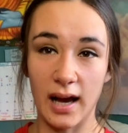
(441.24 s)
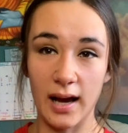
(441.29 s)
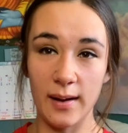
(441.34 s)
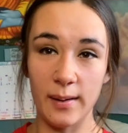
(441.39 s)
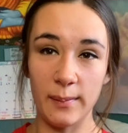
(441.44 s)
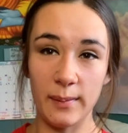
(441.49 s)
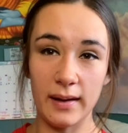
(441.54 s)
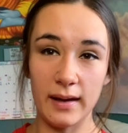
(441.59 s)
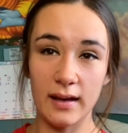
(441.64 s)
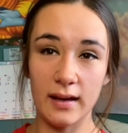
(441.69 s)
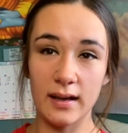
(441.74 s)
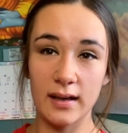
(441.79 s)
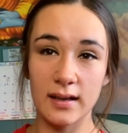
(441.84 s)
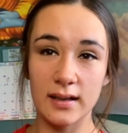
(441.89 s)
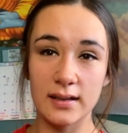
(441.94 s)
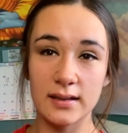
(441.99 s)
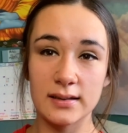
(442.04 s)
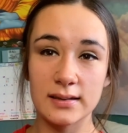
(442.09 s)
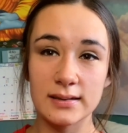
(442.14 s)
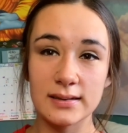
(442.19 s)
I
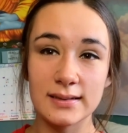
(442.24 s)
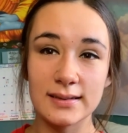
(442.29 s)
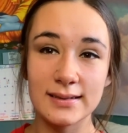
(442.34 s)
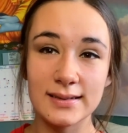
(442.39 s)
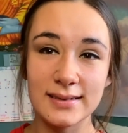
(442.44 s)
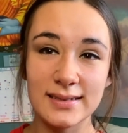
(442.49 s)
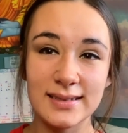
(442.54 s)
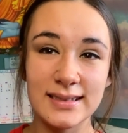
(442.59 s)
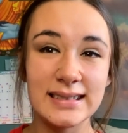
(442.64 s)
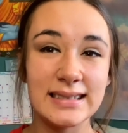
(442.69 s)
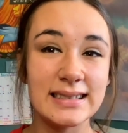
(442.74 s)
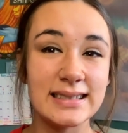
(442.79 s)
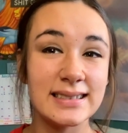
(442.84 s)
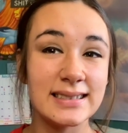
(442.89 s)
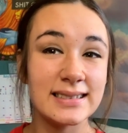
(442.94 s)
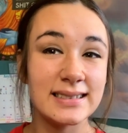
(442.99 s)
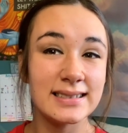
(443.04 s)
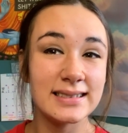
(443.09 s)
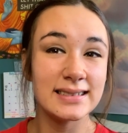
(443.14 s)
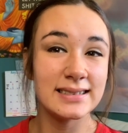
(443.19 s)
mean,
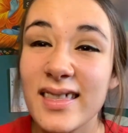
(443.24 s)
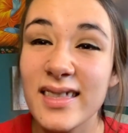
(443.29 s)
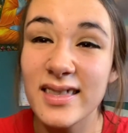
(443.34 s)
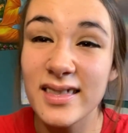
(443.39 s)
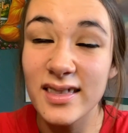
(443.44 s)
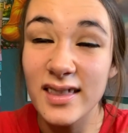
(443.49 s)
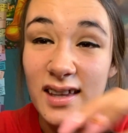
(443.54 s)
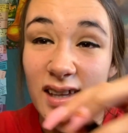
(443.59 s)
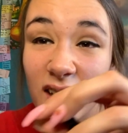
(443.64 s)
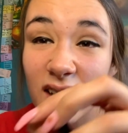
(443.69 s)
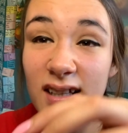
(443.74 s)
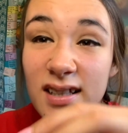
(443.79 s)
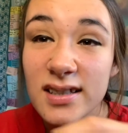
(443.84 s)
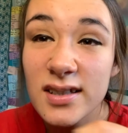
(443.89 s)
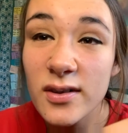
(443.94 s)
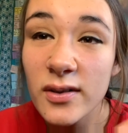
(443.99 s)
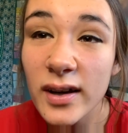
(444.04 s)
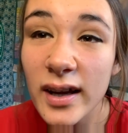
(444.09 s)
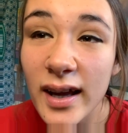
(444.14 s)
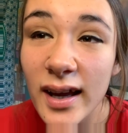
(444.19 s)
think it's
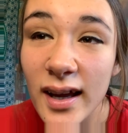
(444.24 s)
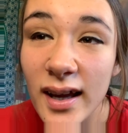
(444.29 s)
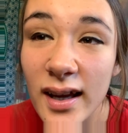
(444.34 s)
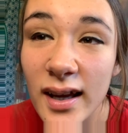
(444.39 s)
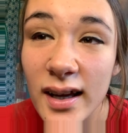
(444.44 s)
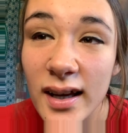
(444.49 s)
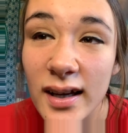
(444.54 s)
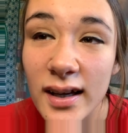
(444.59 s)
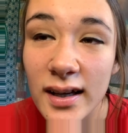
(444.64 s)
okay.